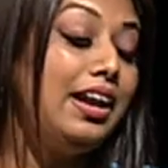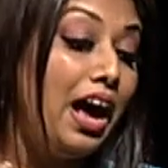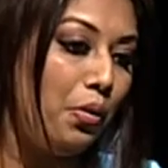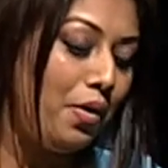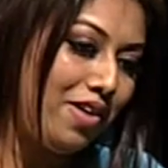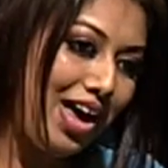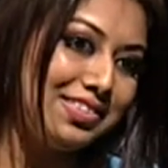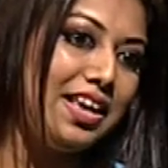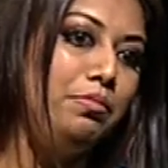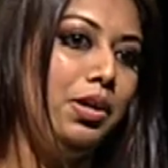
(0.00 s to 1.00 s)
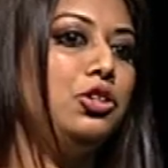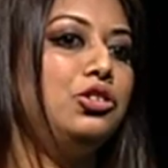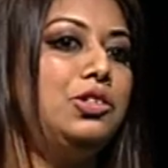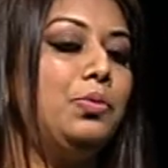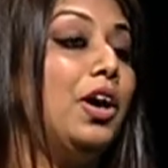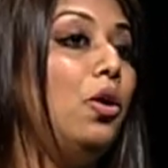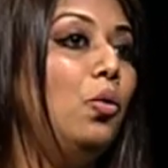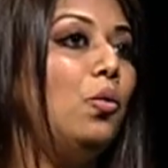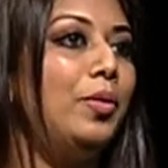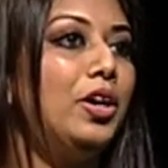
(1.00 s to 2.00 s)
However, as I mentioned, we are
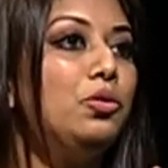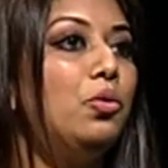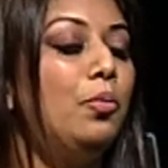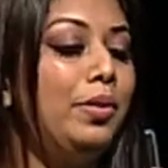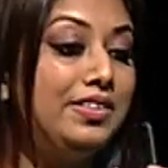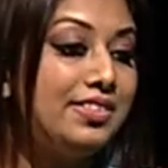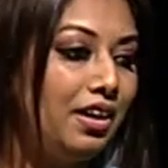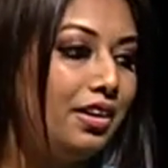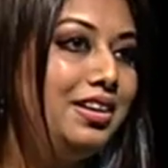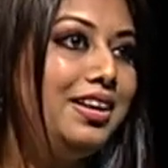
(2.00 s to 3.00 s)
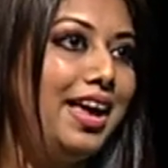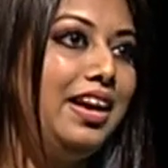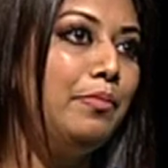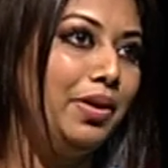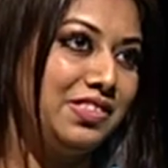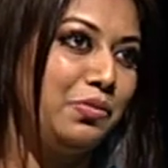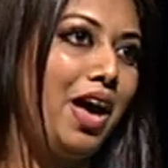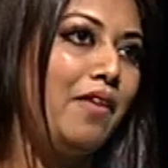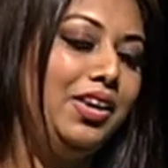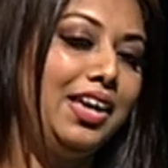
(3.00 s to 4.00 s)
hoping to open certain elements
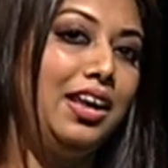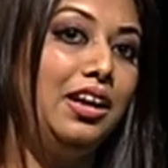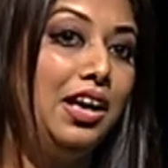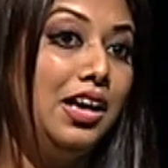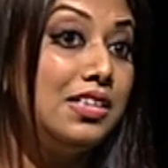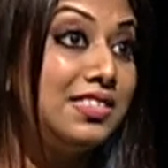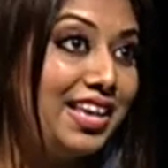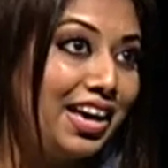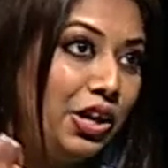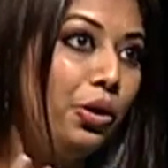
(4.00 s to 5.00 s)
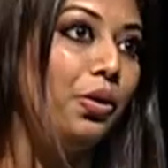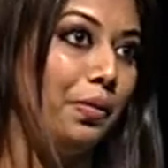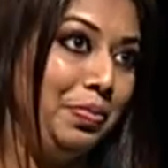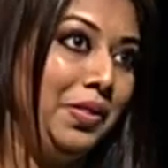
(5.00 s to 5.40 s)
where we can secure